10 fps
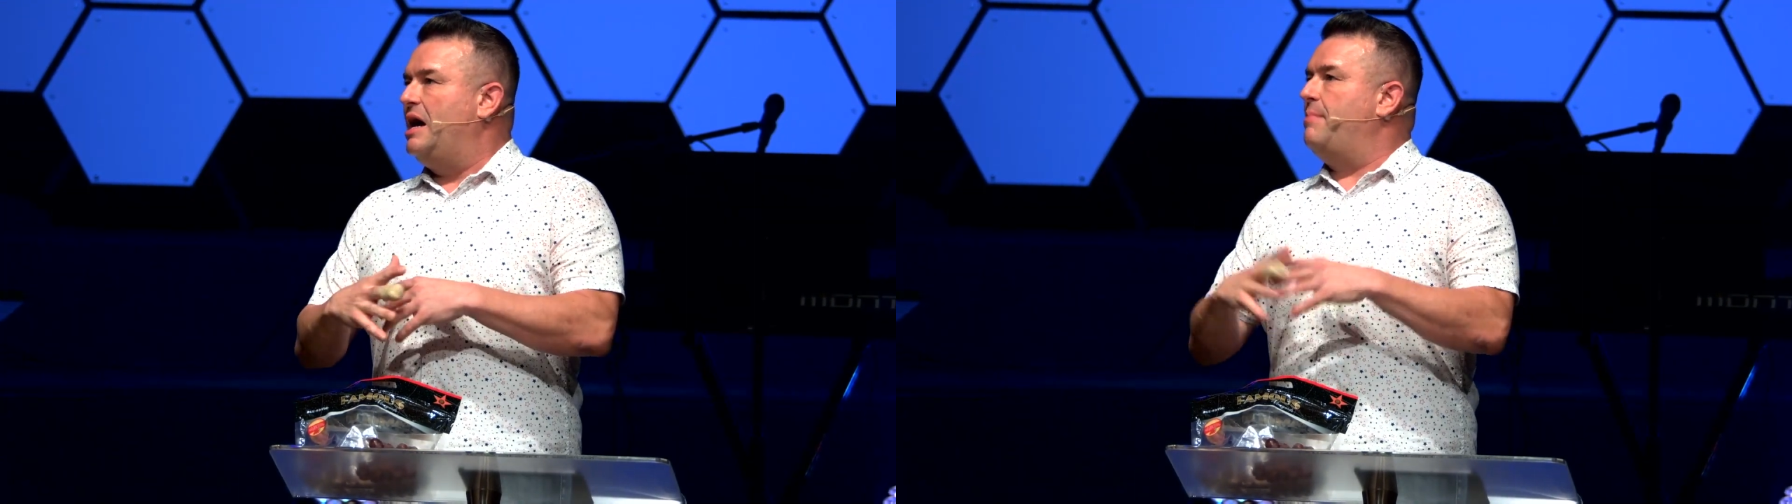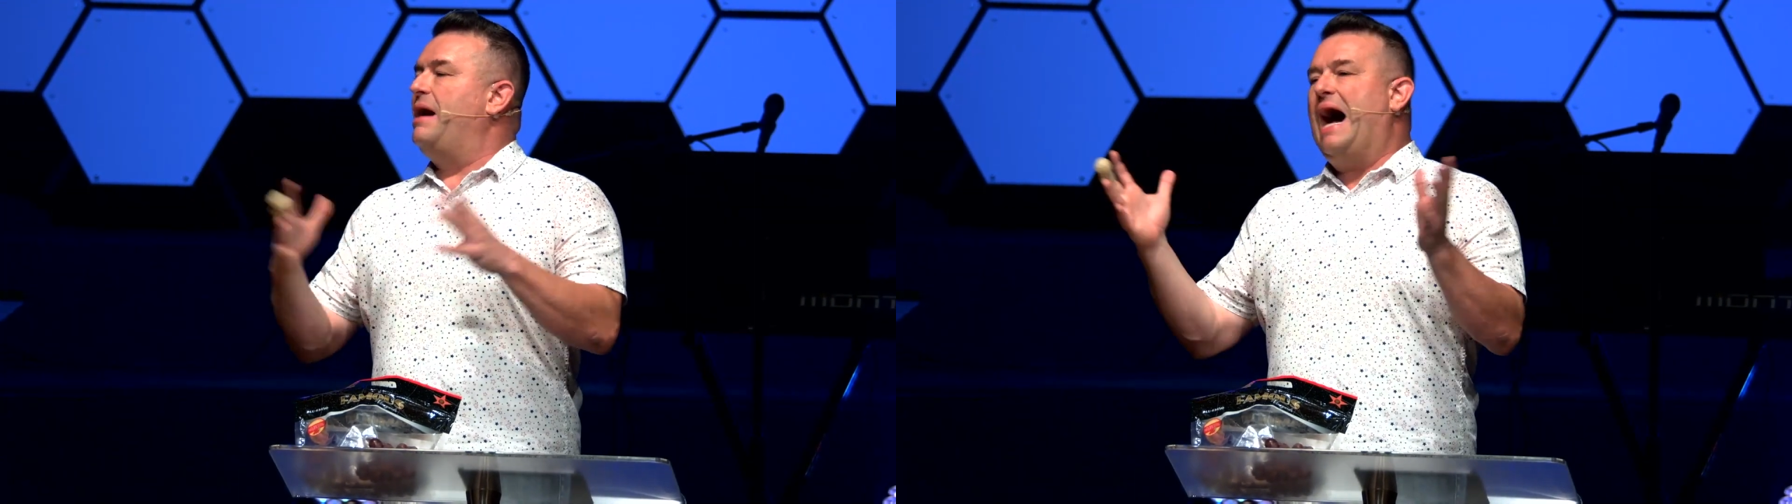
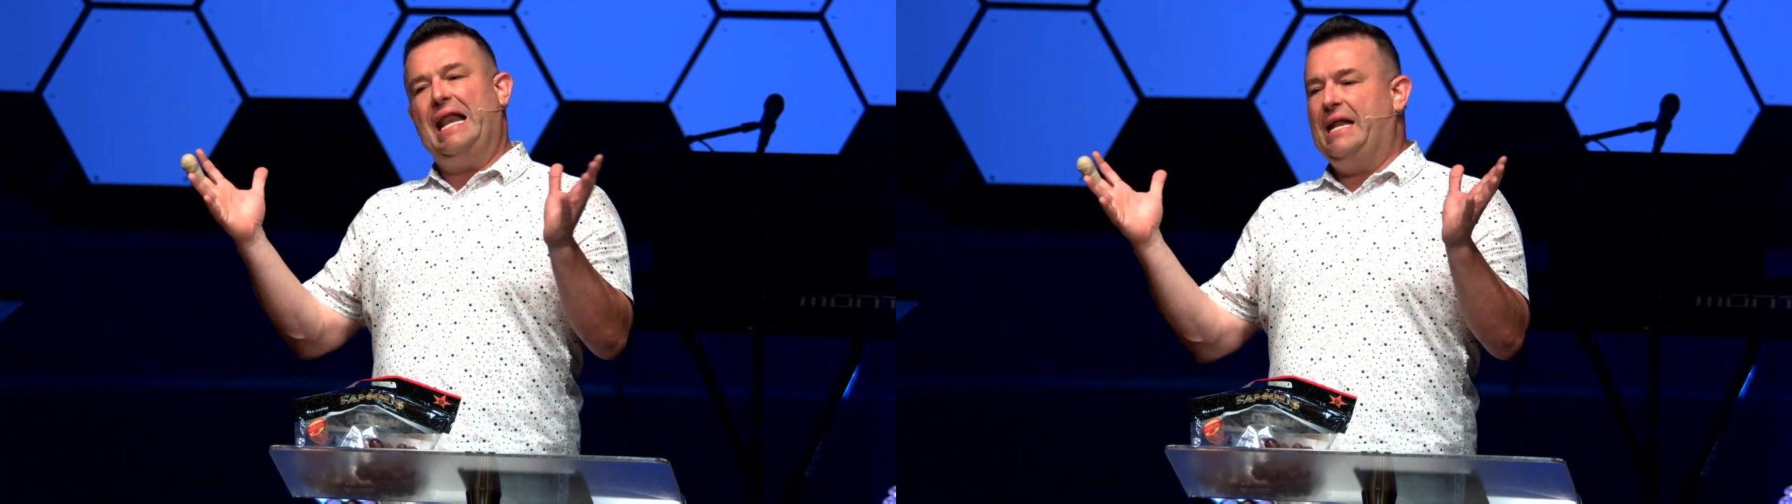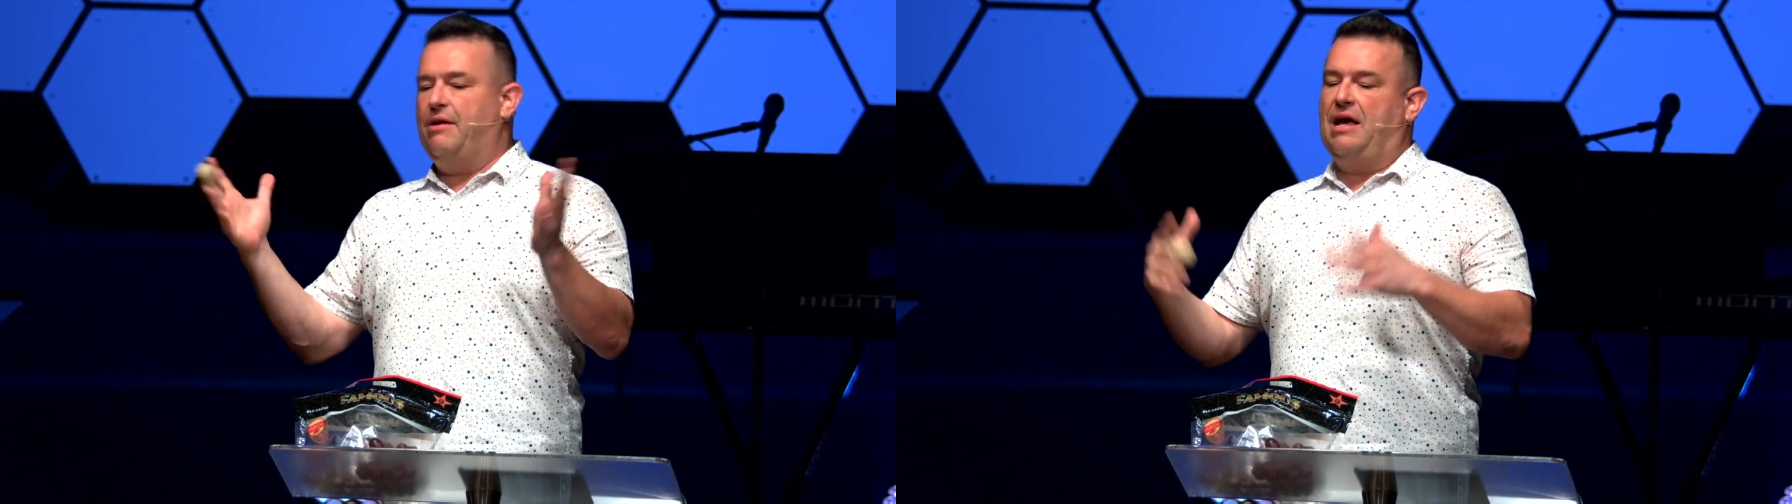I
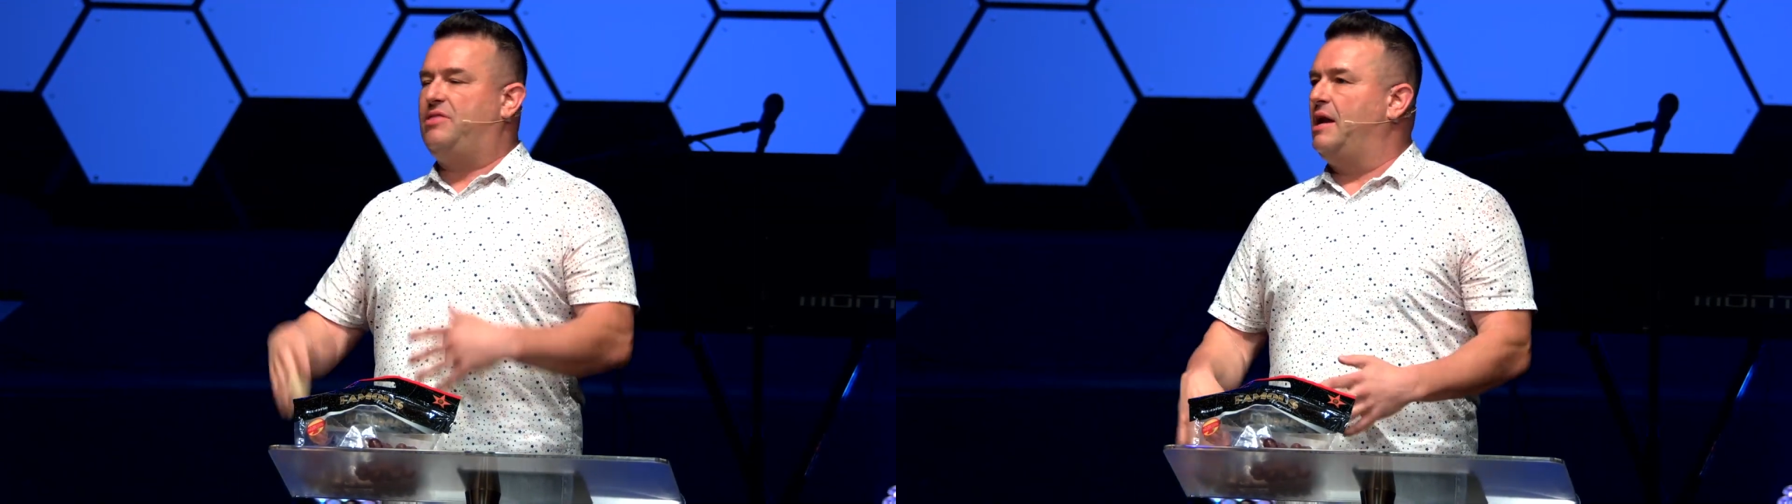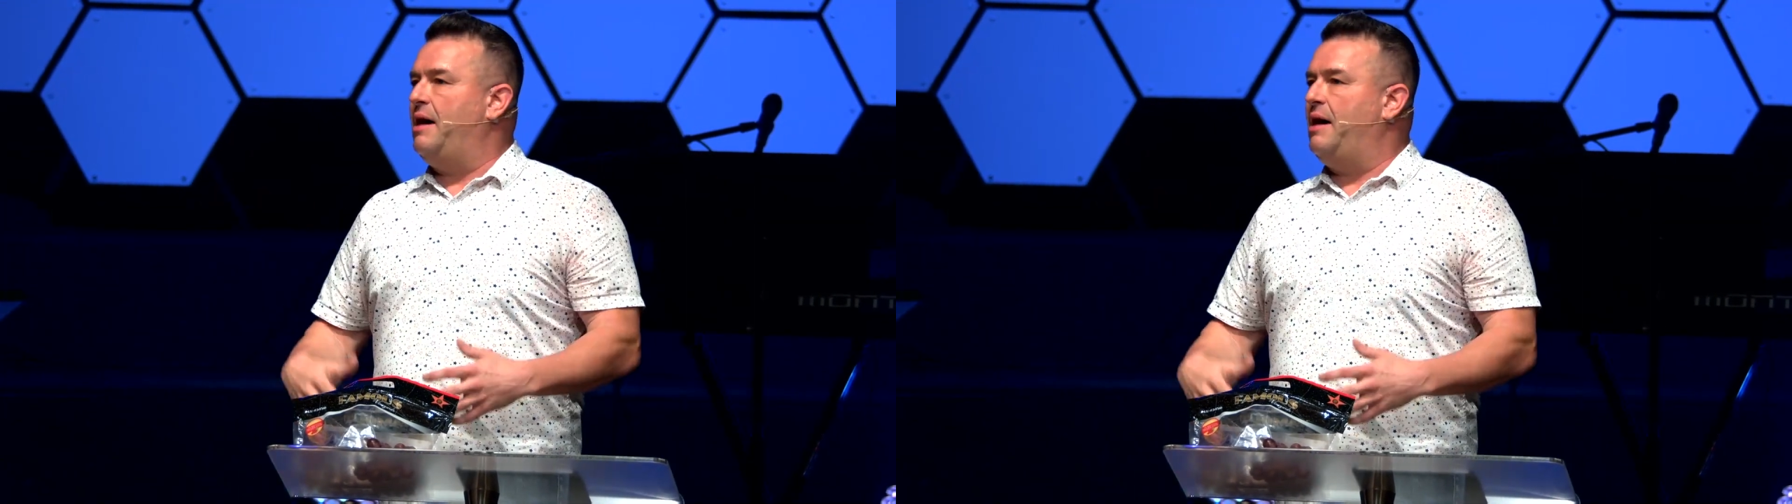didn't hear nothing.